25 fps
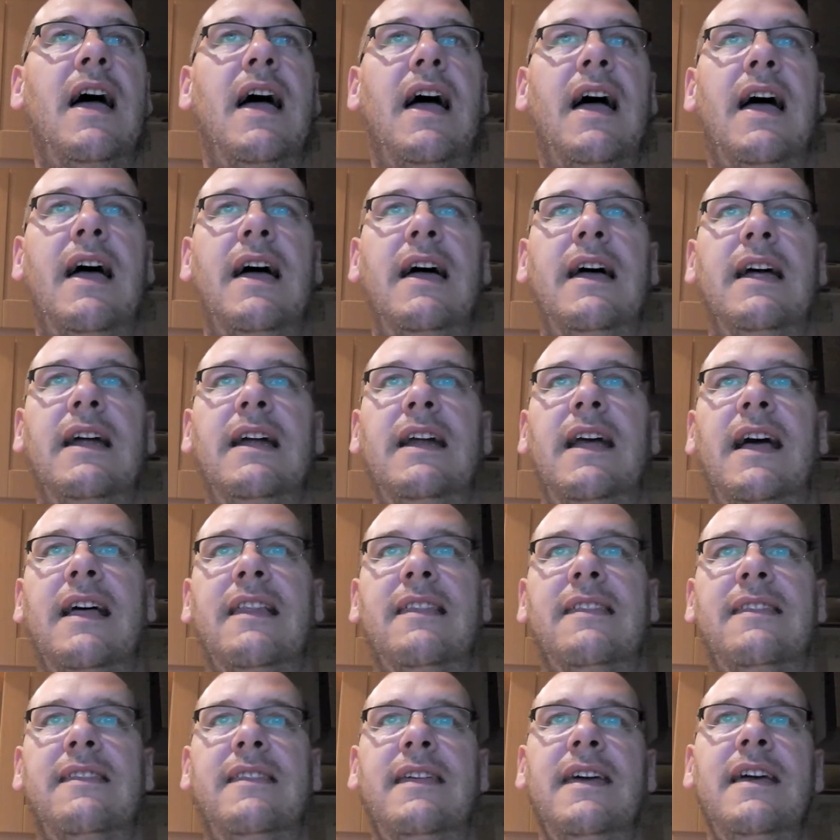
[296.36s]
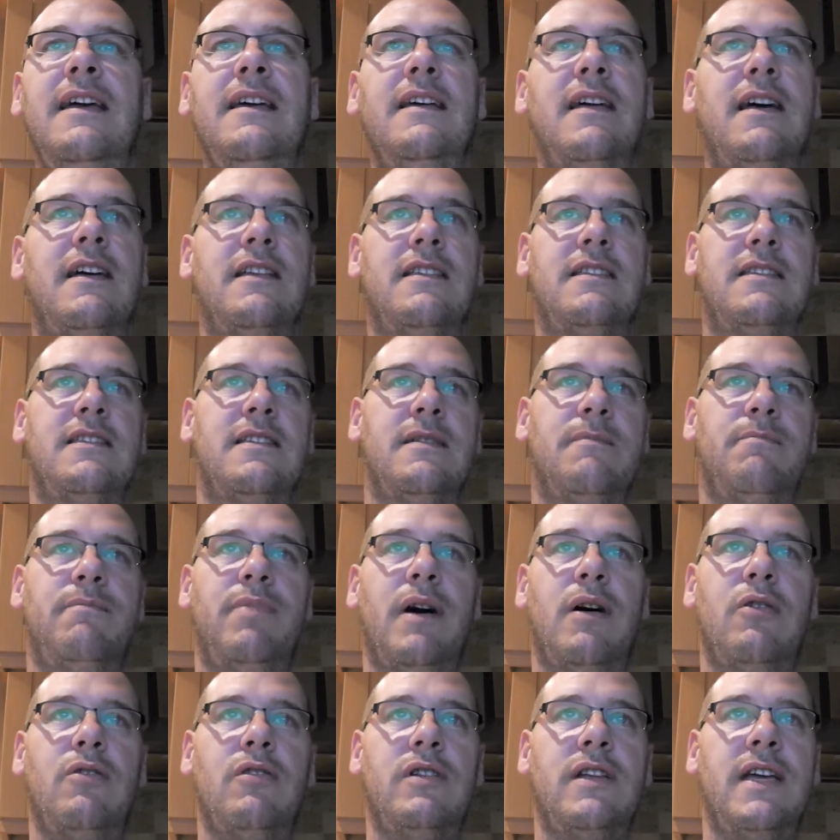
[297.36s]
And I think that's
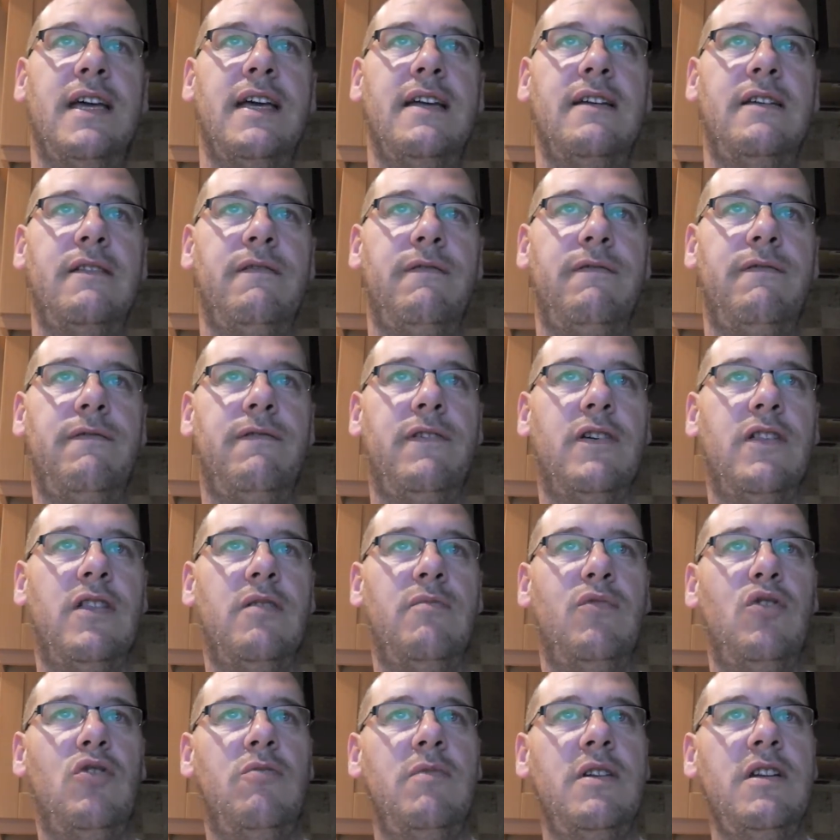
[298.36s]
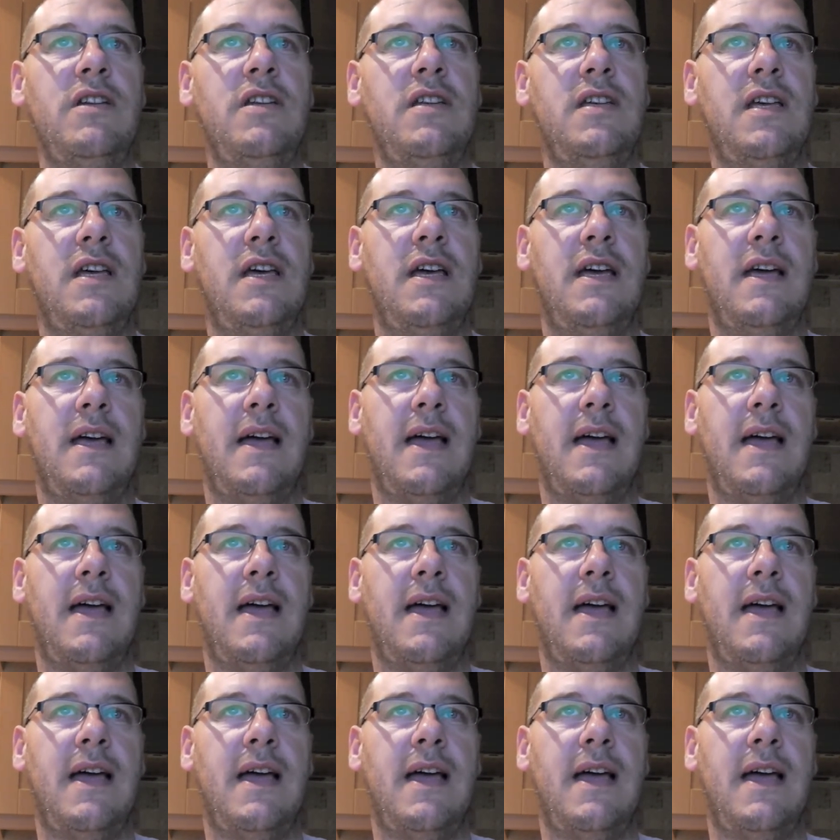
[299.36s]
about it for the moment.